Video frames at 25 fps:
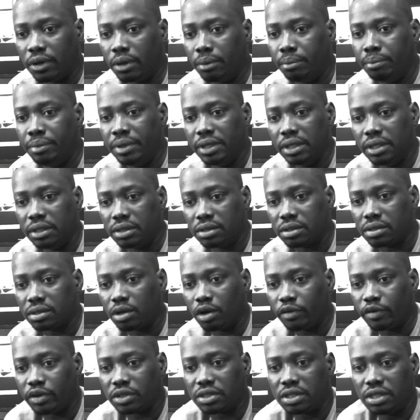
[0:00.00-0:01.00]
a bit.
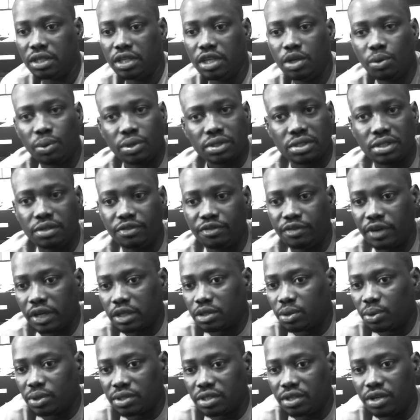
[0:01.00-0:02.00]
Obviously,
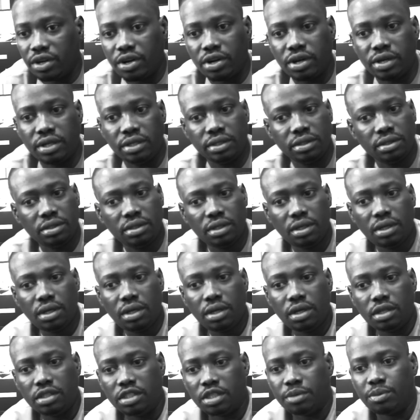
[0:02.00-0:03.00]
Vector wasn't earning.
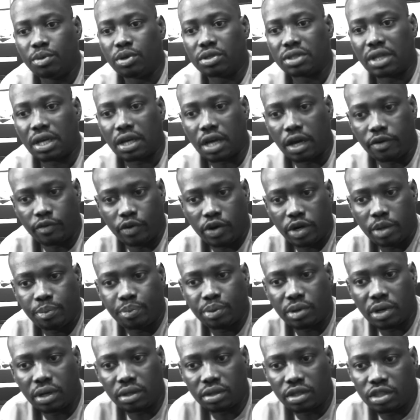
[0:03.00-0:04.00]
Jimmy was like, I've already
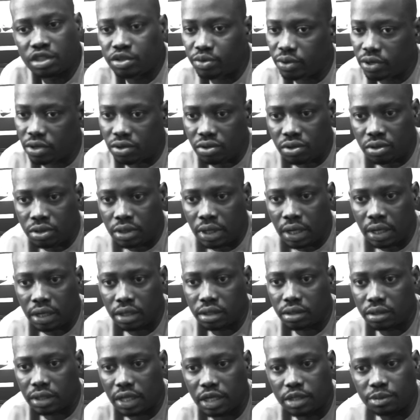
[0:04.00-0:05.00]
put out this record, like,
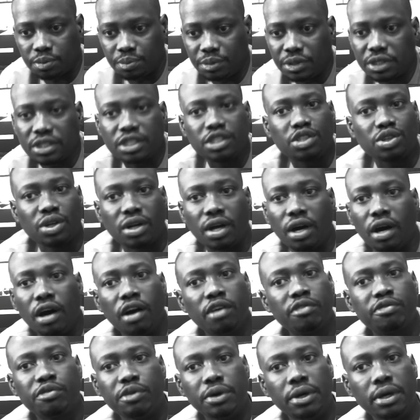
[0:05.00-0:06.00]
let's meet each other
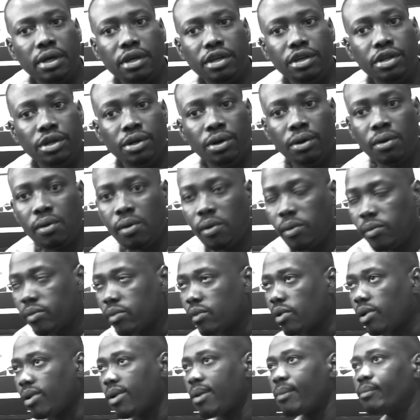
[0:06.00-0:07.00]
halfway, you know.
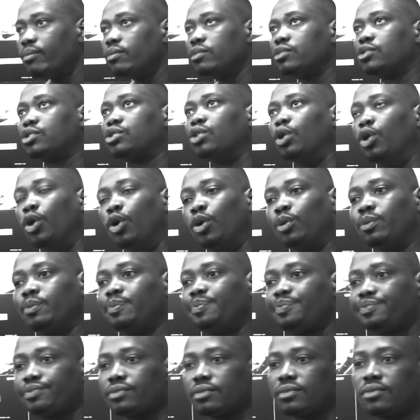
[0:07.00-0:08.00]
So
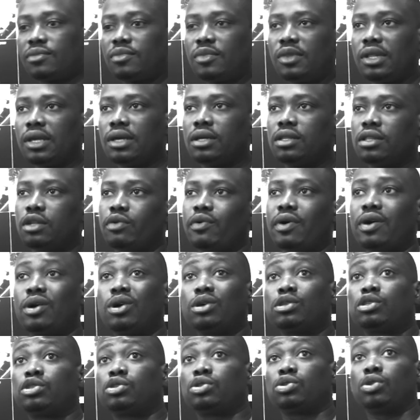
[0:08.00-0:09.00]
the record
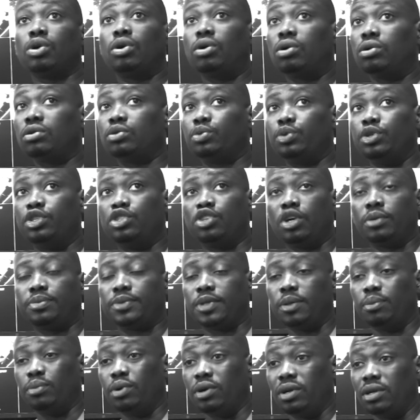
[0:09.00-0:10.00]
stalled, we dropped
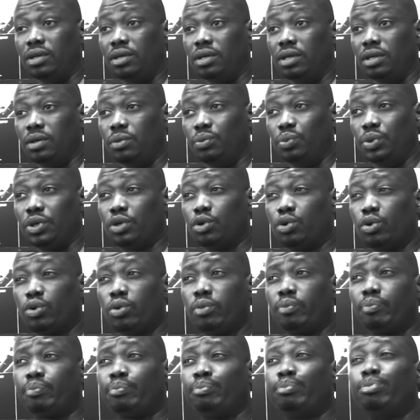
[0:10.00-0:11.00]
it, but we
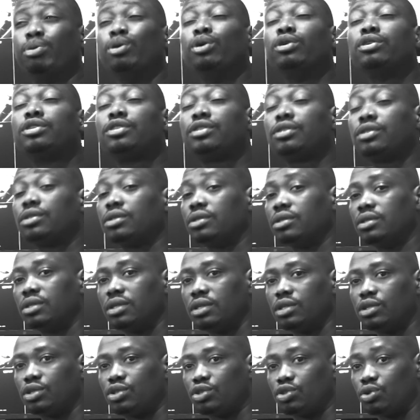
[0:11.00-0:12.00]
couldn't push
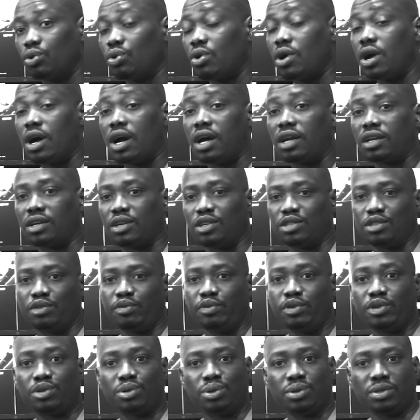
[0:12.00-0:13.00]
so hard because of
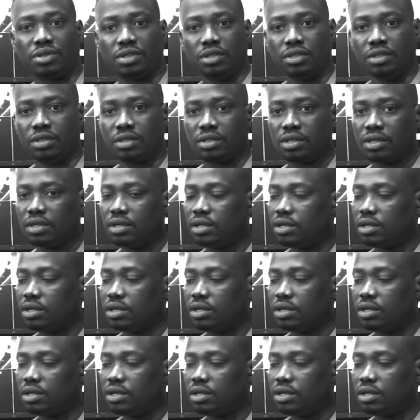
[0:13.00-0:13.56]
resources